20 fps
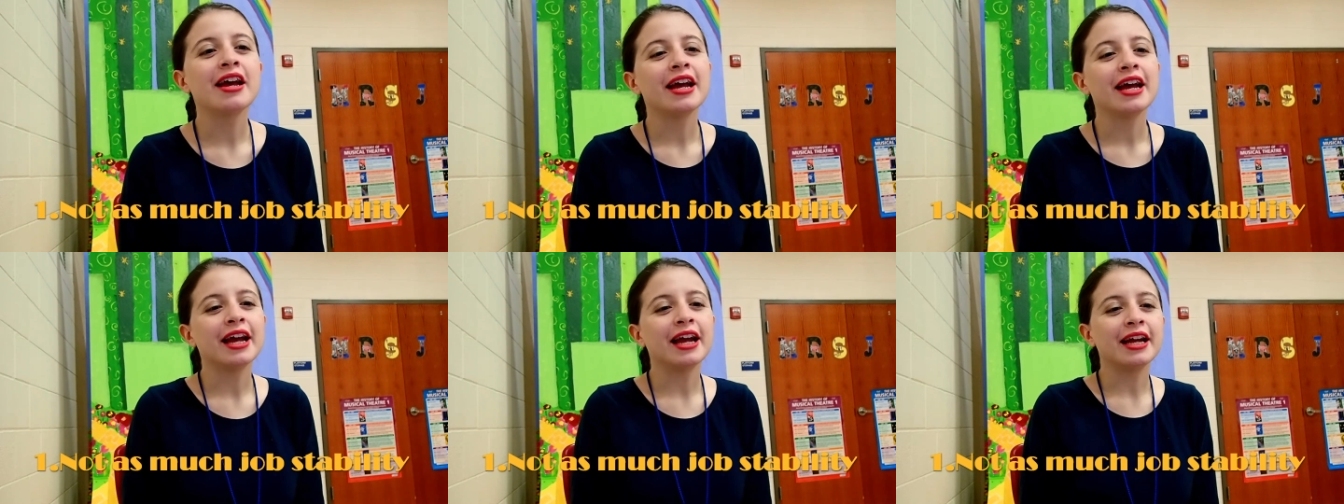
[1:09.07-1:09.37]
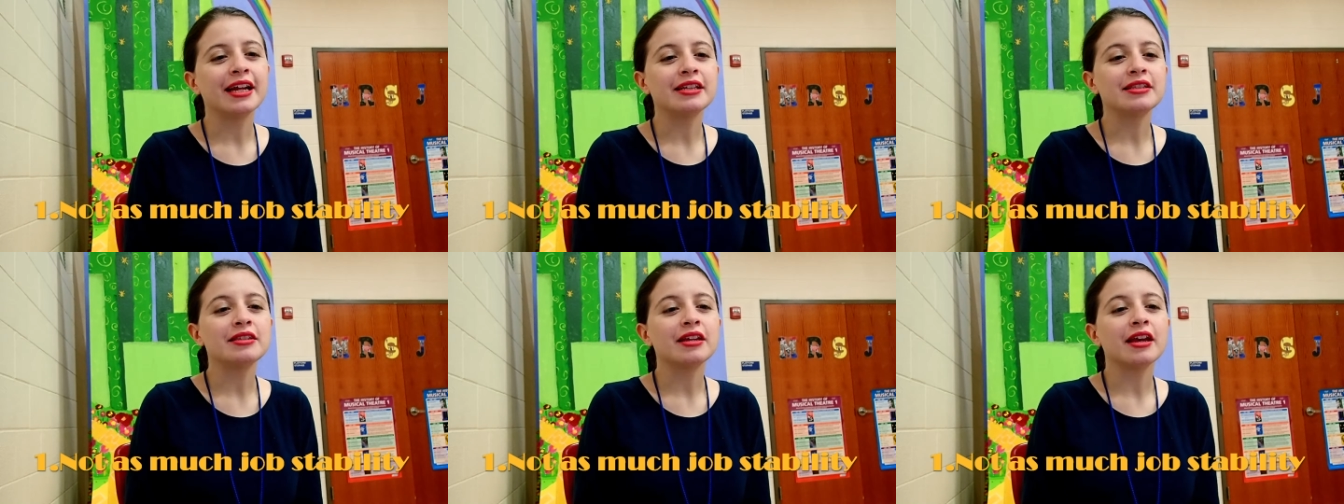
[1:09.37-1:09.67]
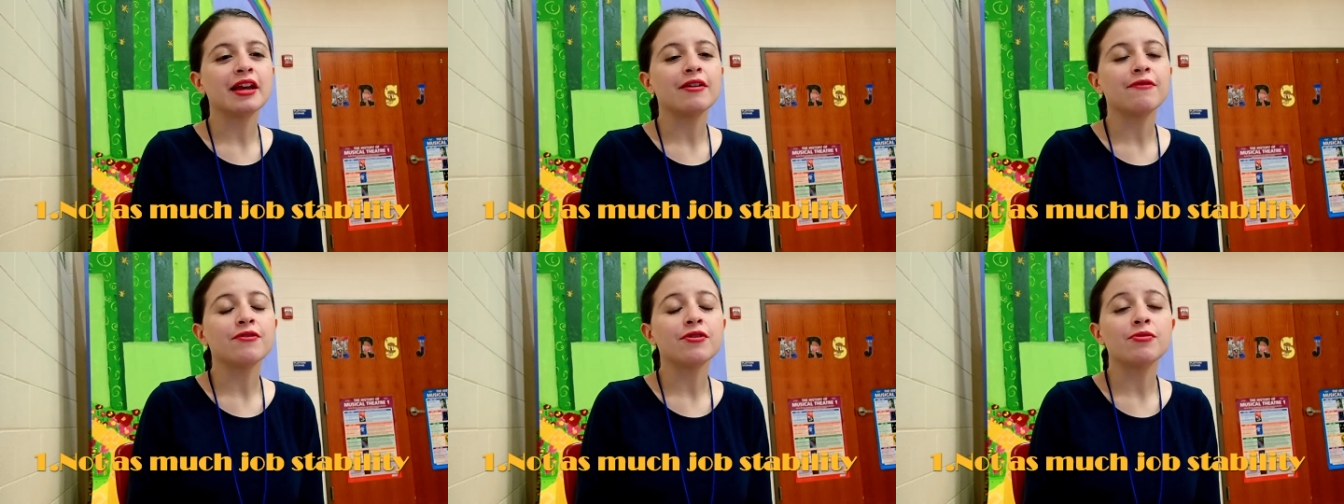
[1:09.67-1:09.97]
it's
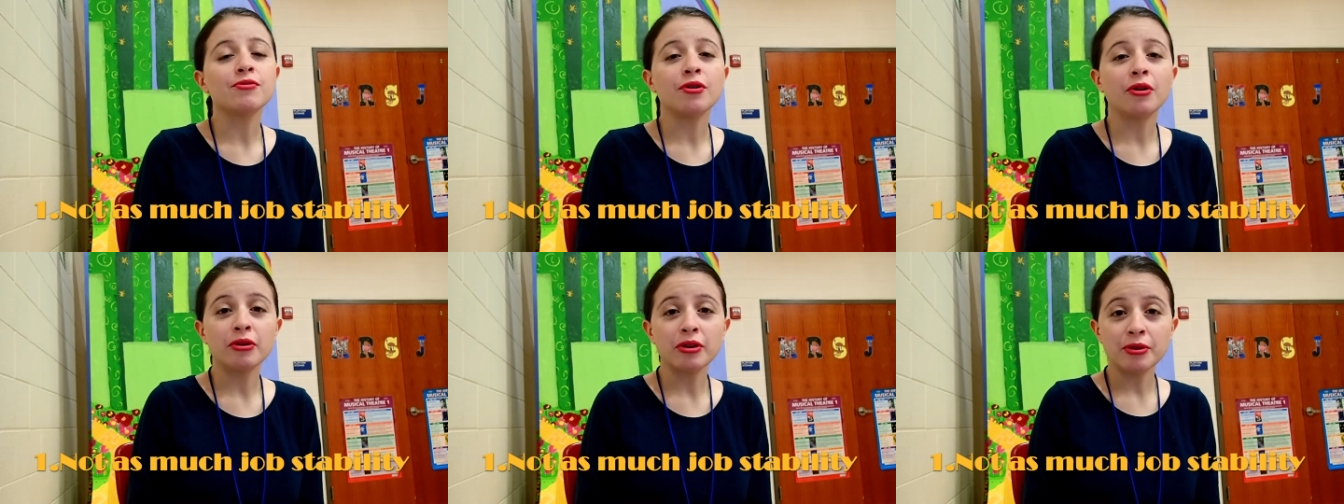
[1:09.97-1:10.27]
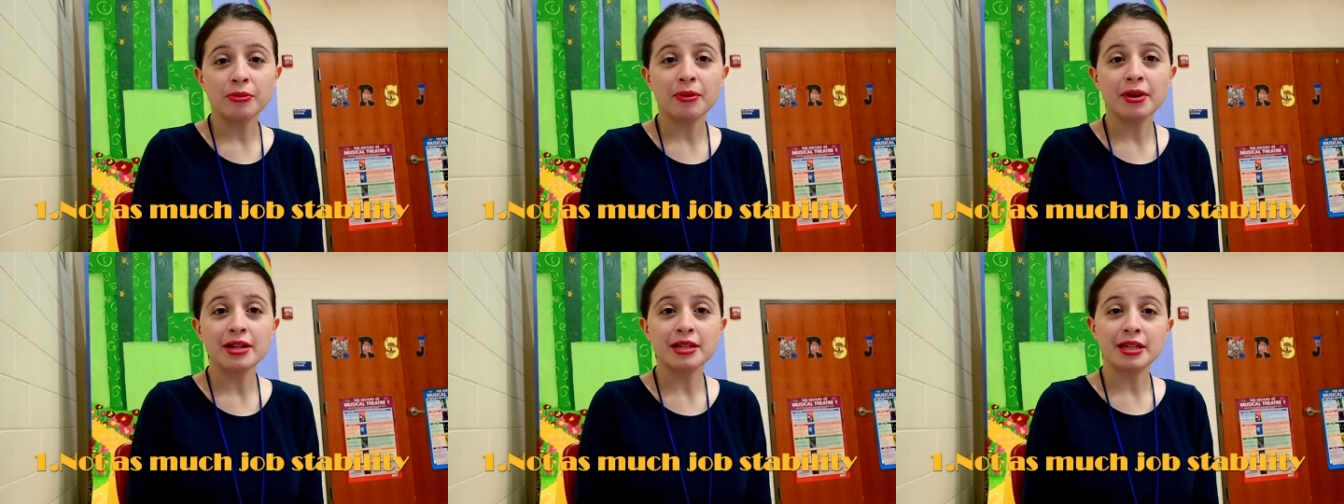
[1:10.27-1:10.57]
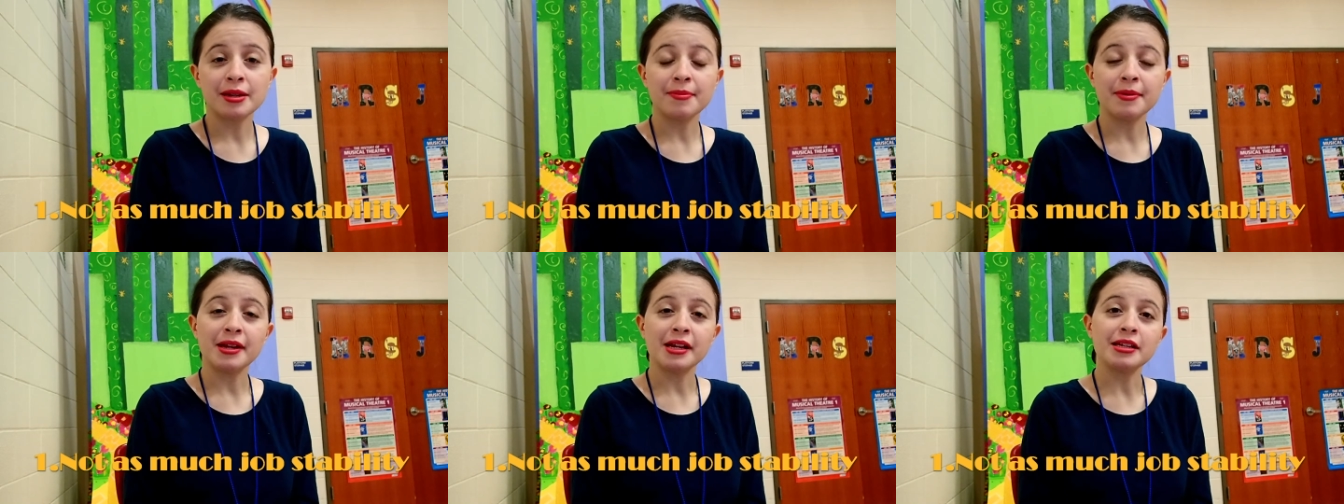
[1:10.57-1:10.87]
if you know you want
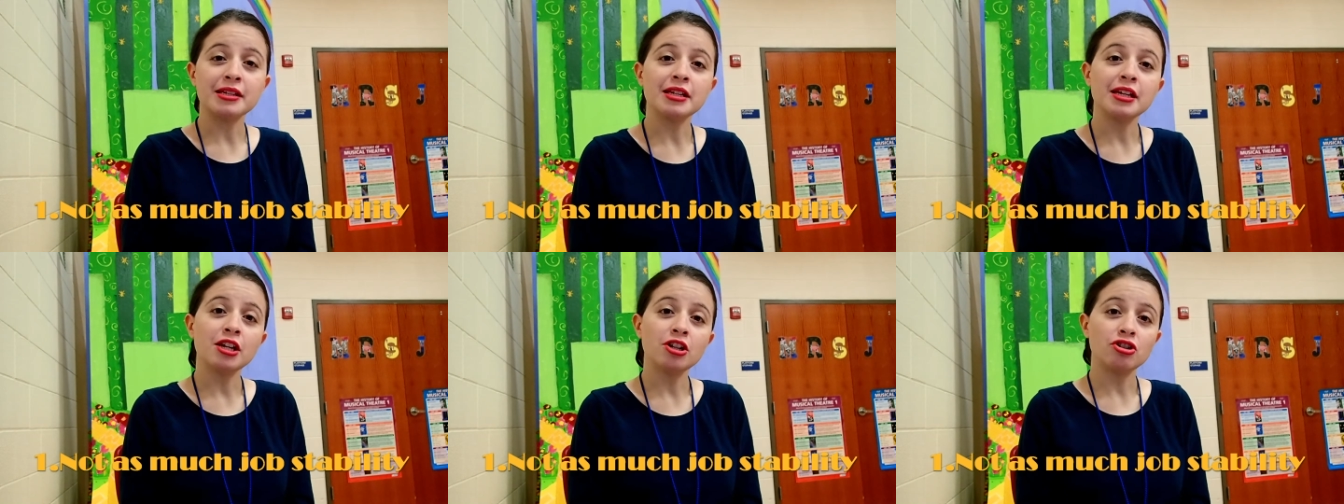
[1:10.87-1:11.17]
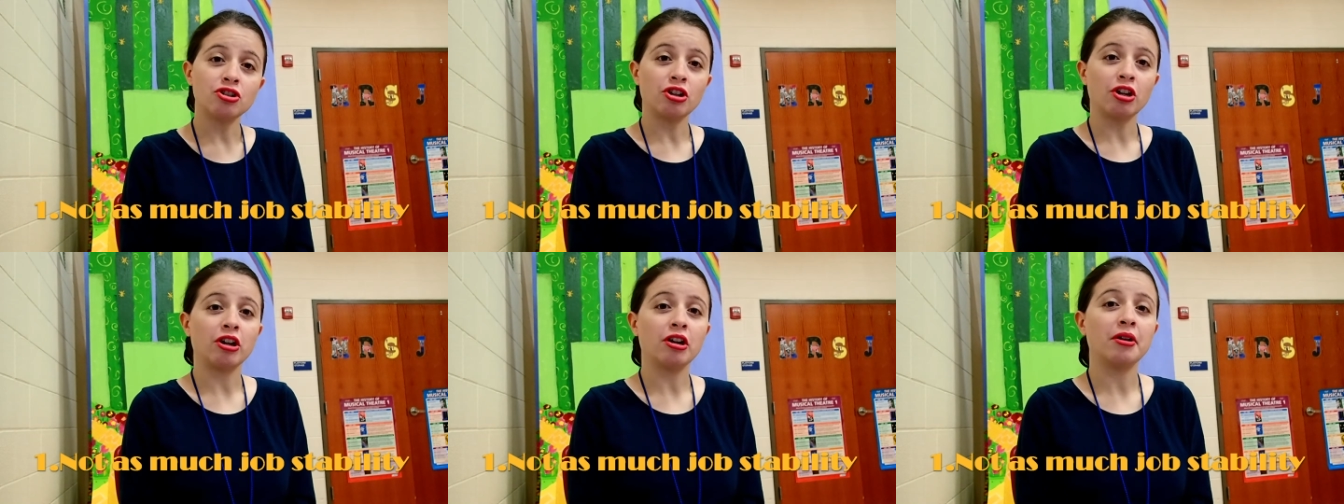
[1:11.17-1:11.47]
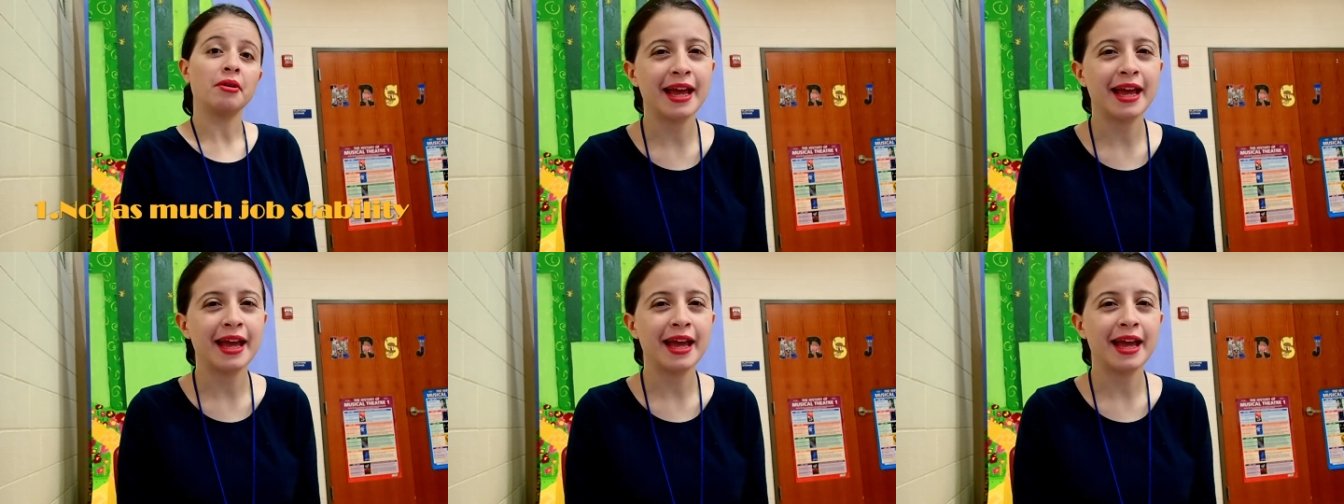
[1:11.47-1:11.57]
to be a teacher,